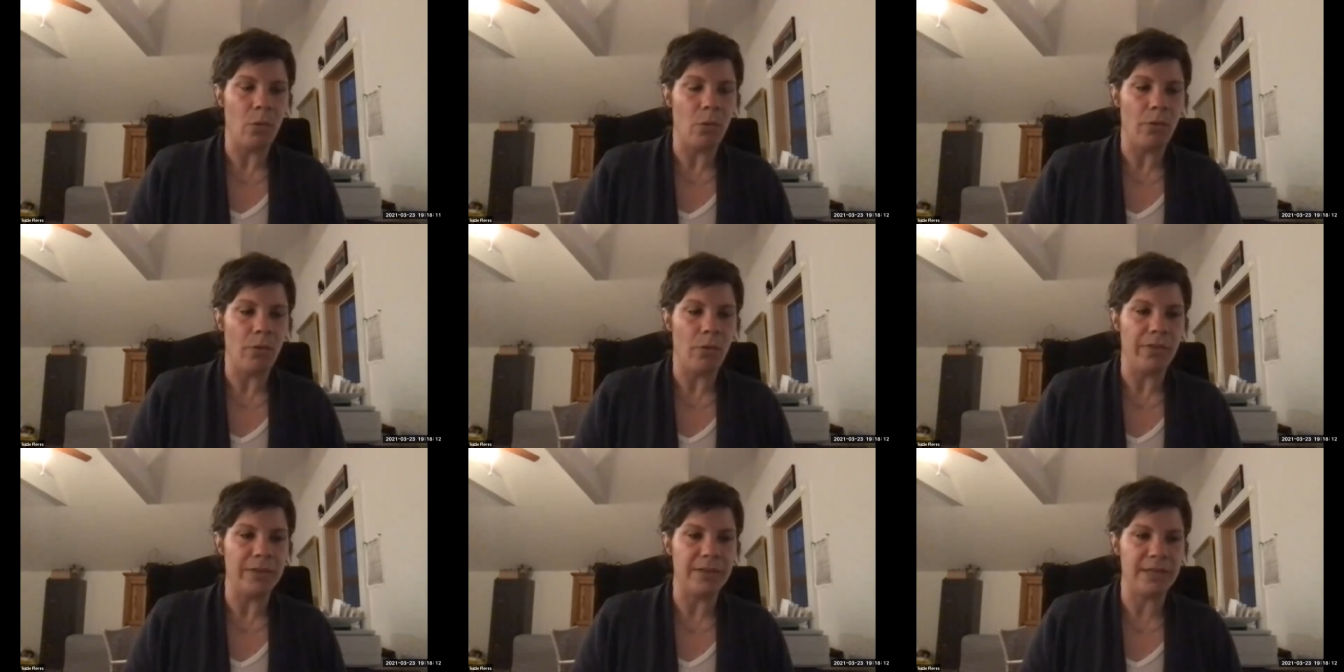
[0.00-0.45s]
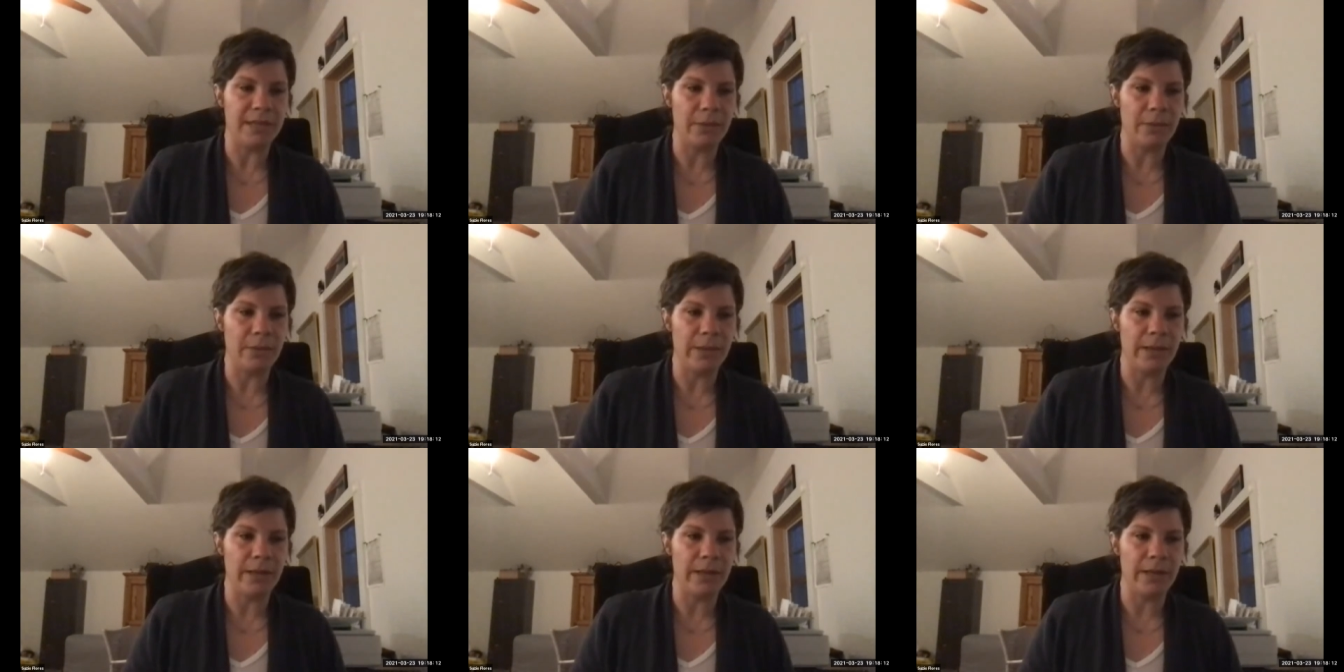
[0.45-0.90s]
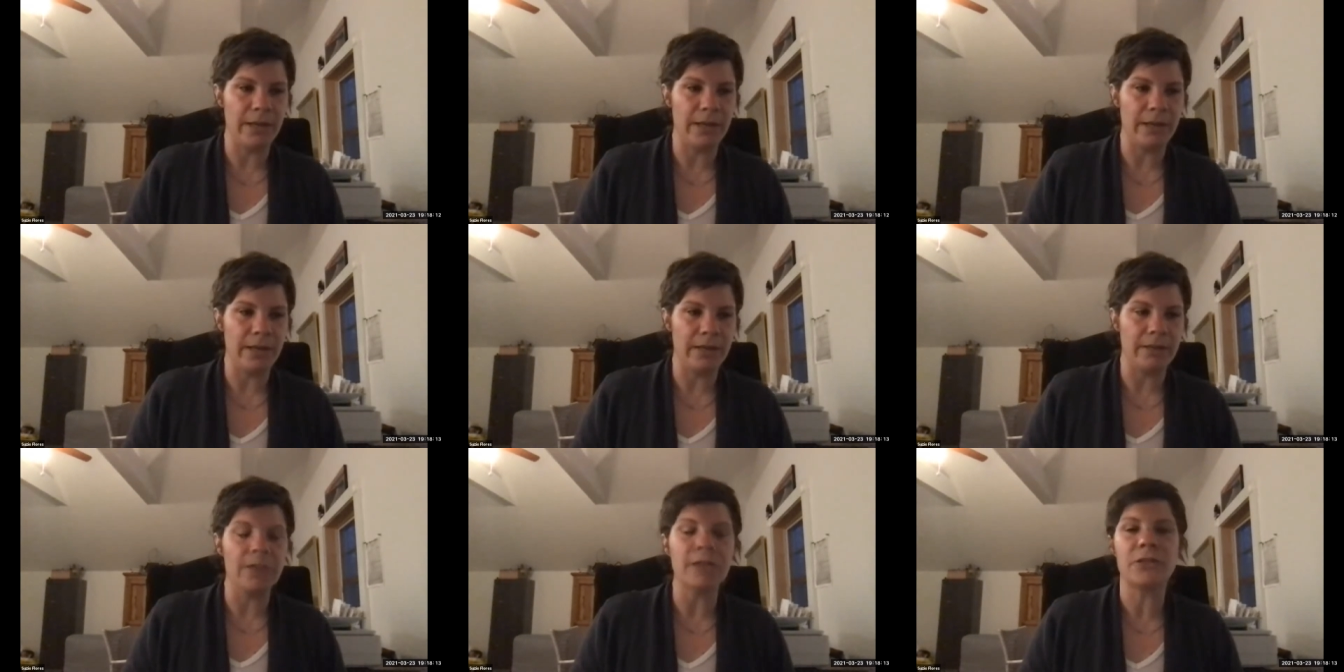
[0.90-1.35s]
the seaweed
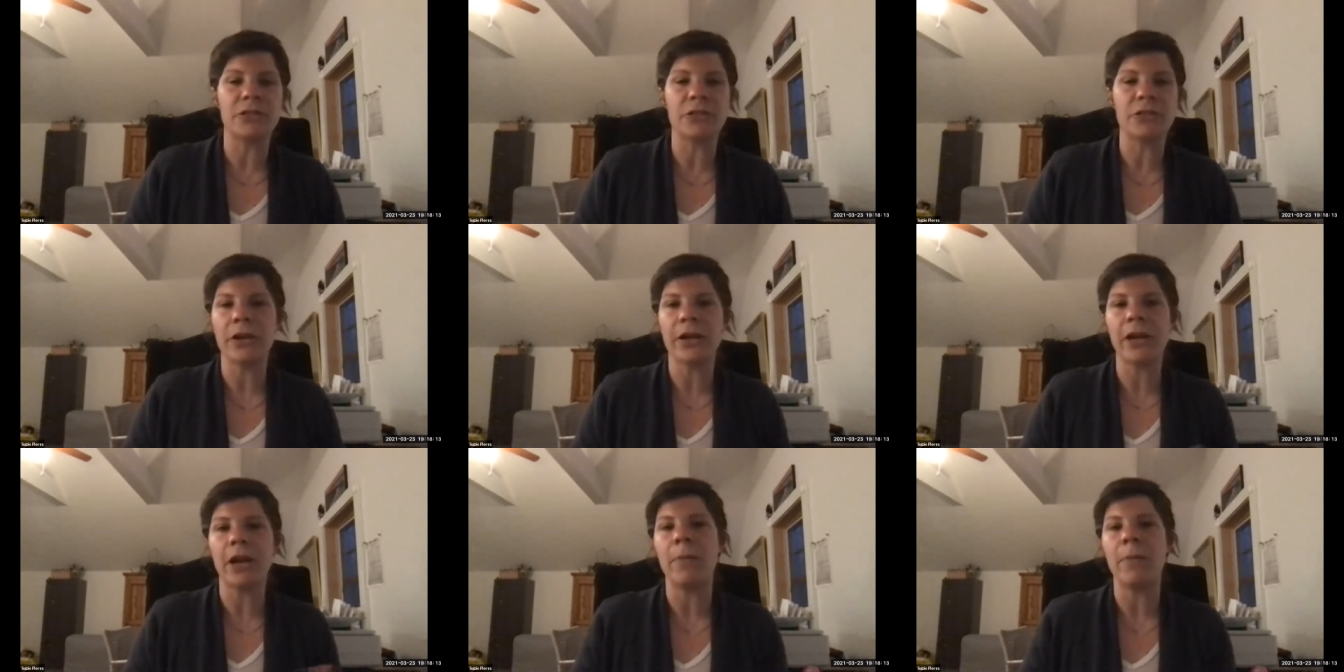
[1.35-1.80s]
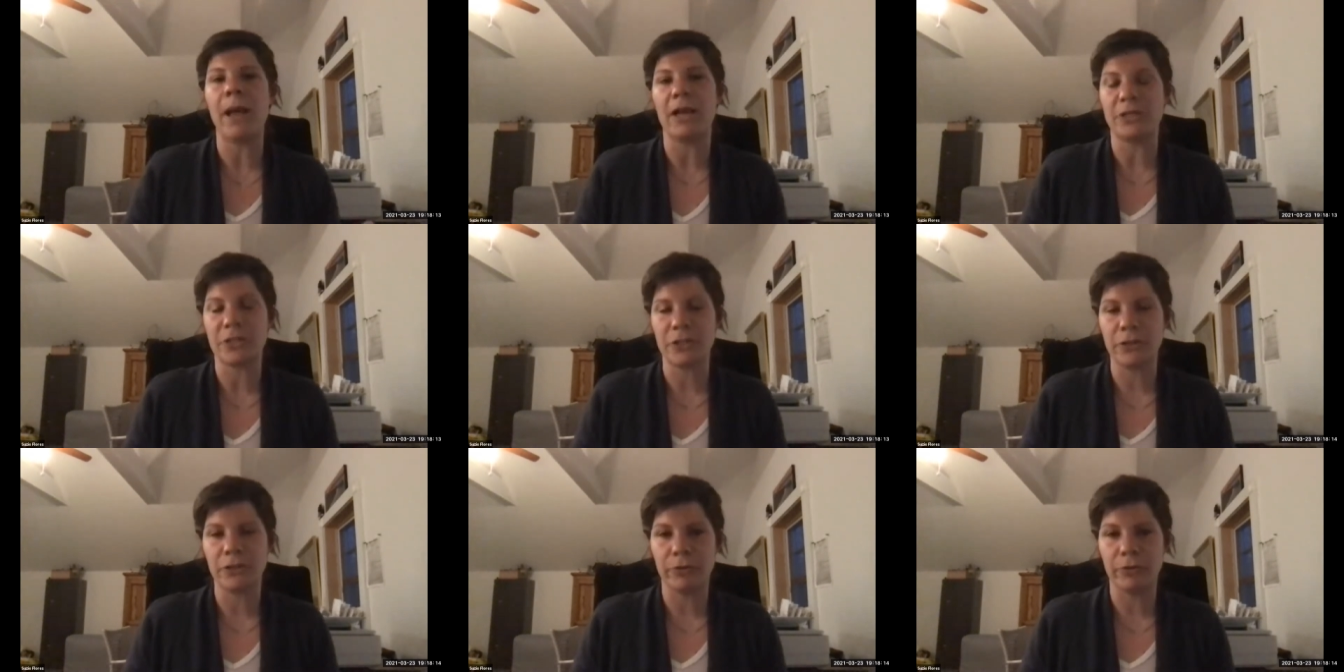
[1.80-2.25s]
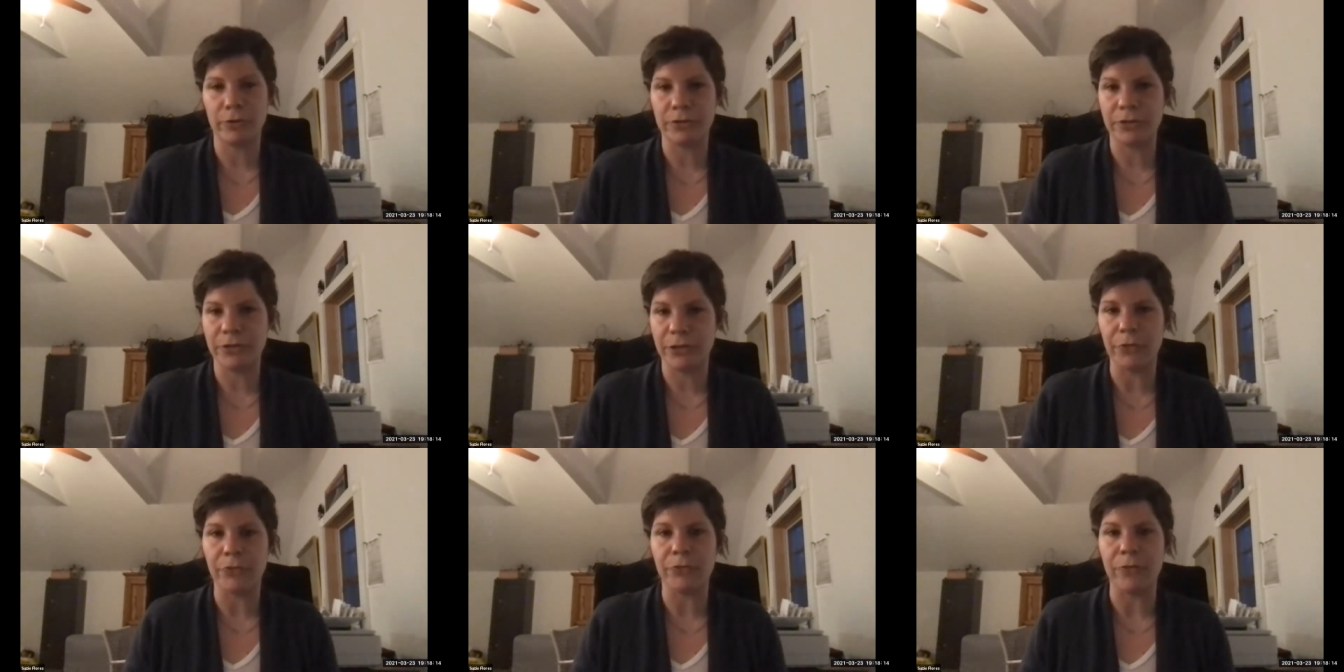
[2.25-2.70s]
sugar kelp actually grows
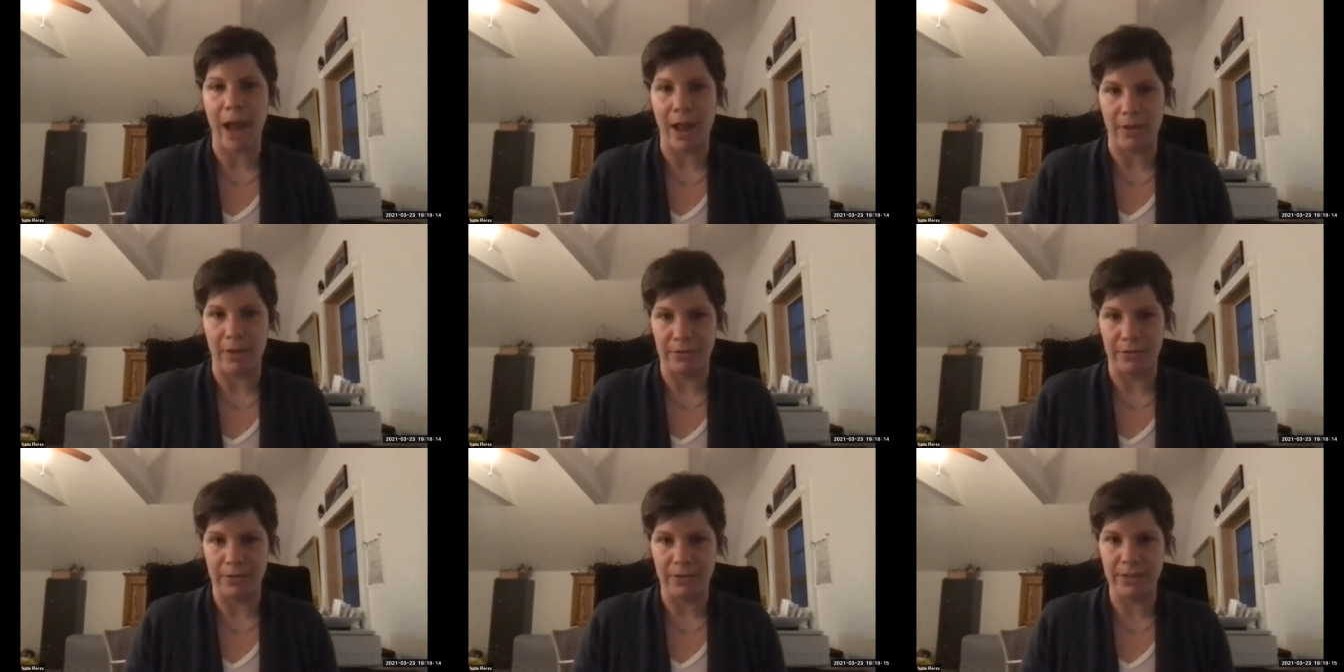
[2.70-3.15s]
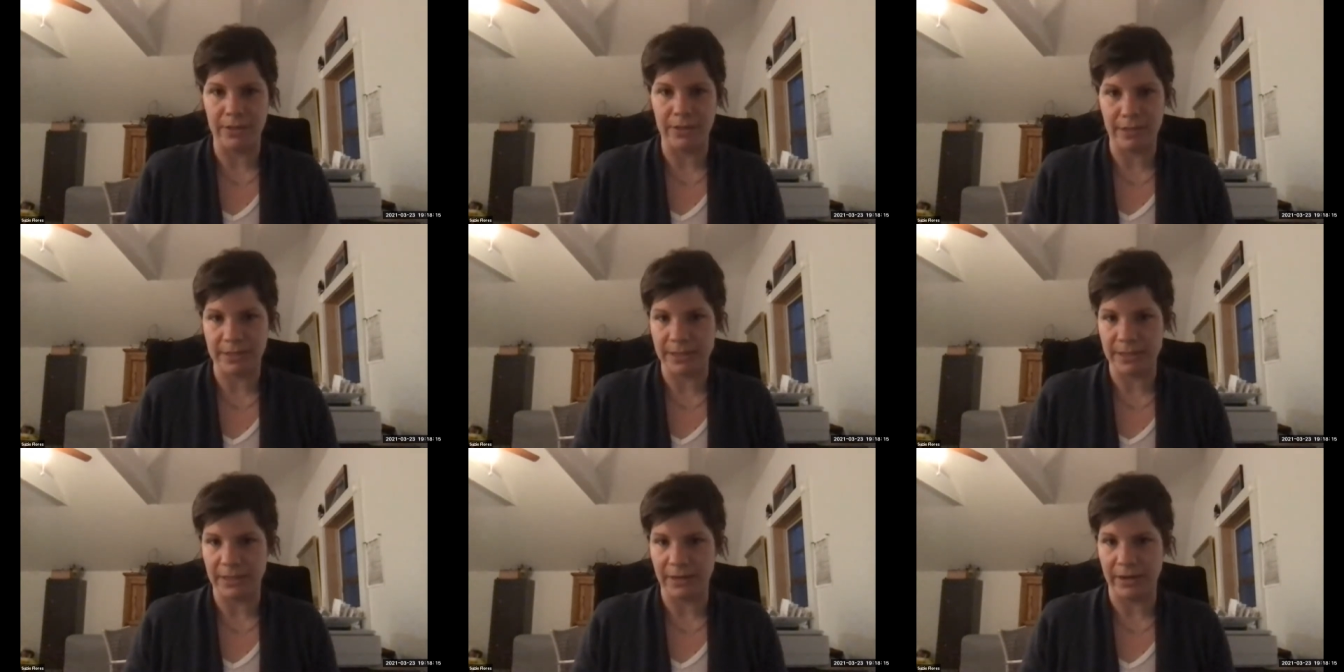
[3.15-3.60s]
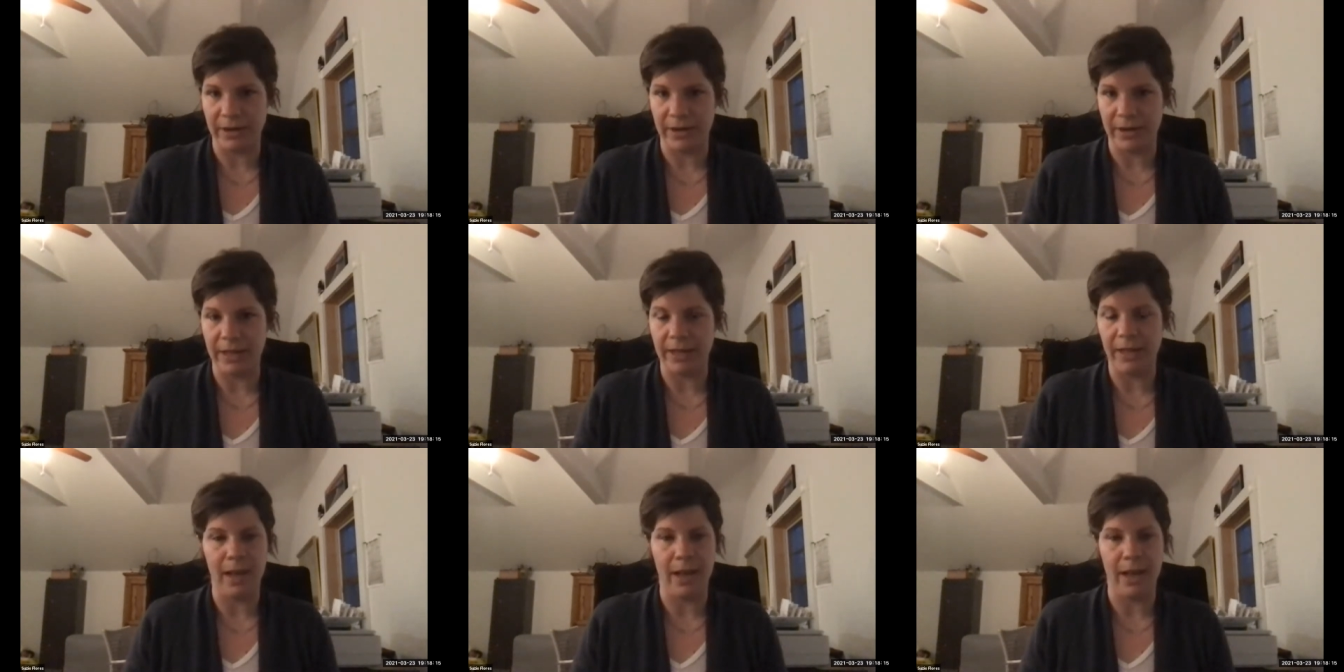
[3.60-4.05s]
year round in this
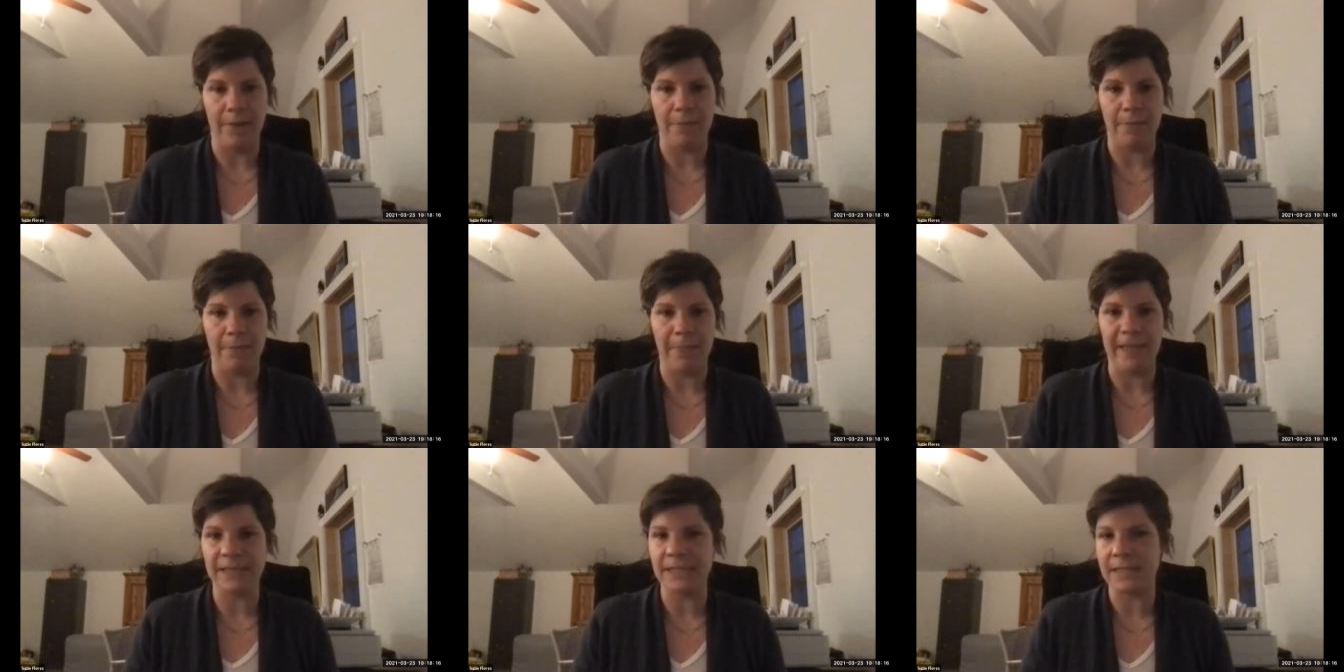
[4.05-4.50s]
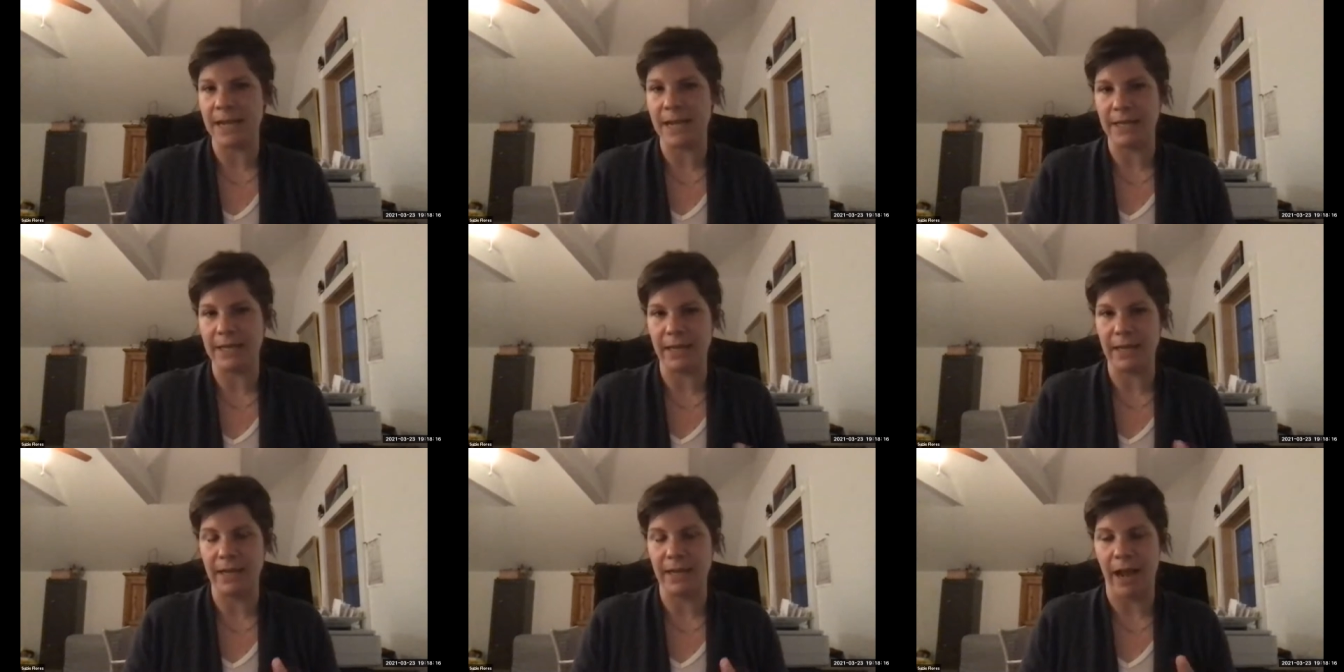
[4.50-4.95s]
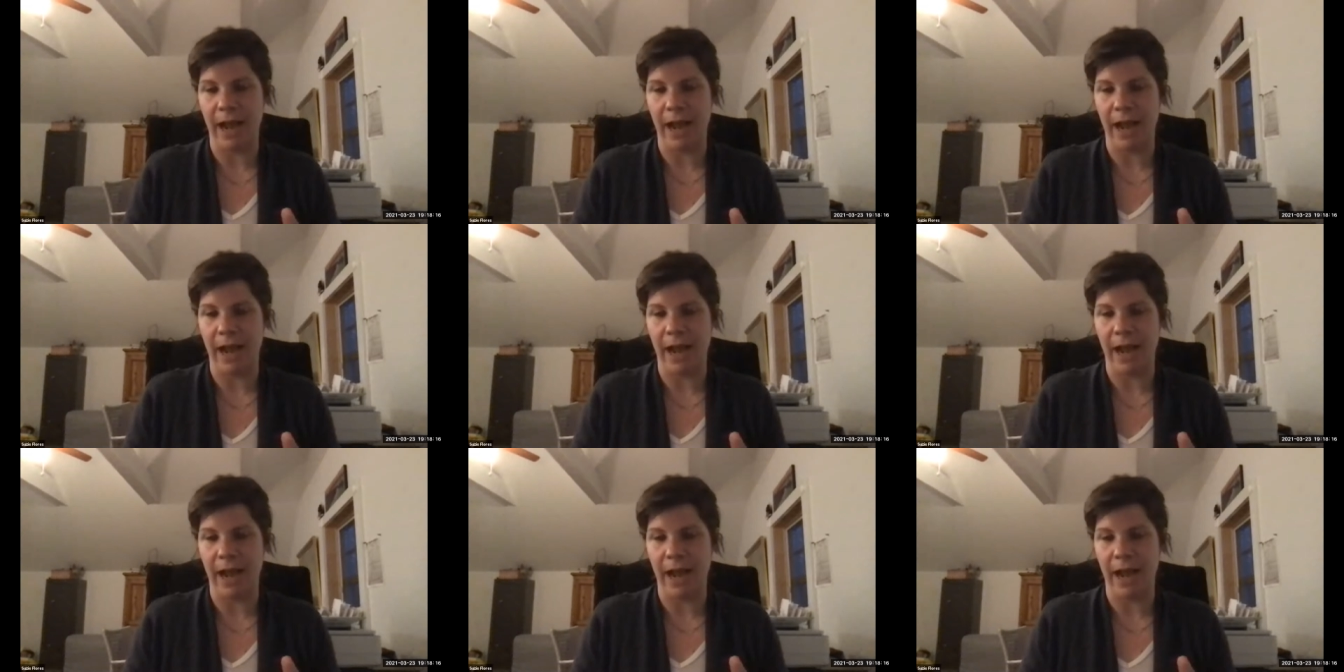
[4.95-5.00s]
area um, it's not it,